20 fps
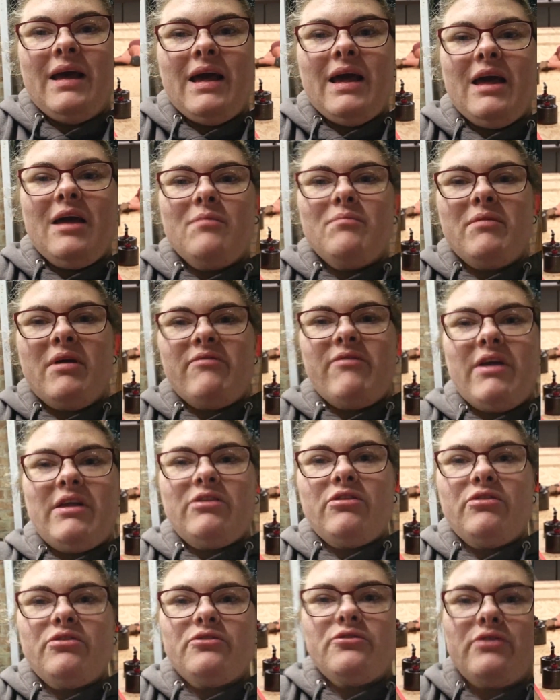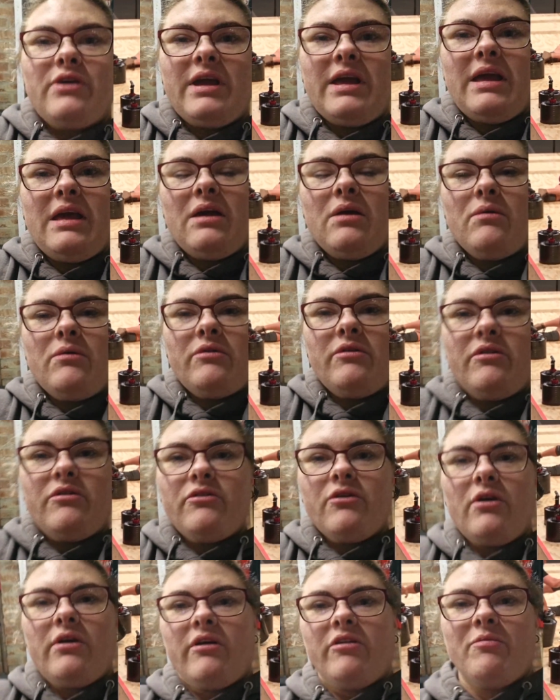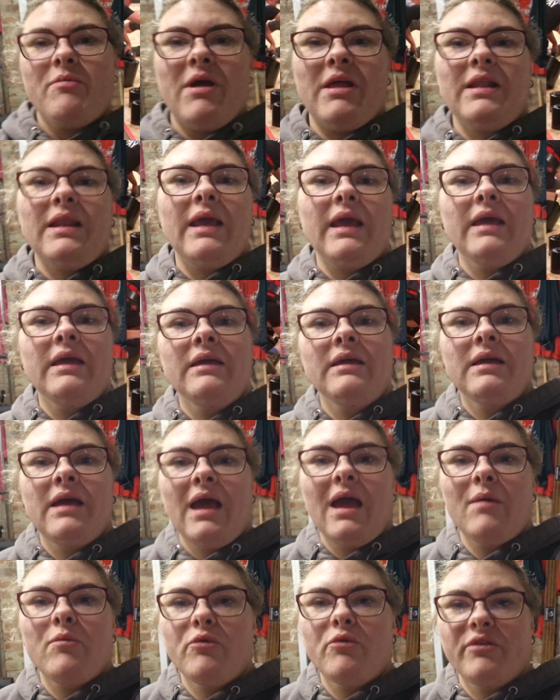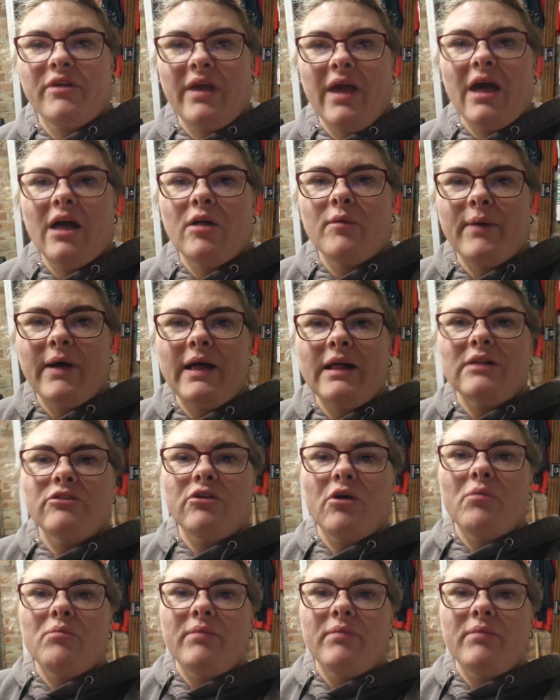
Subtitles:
Event three was a circus medley. It was a kettlebell,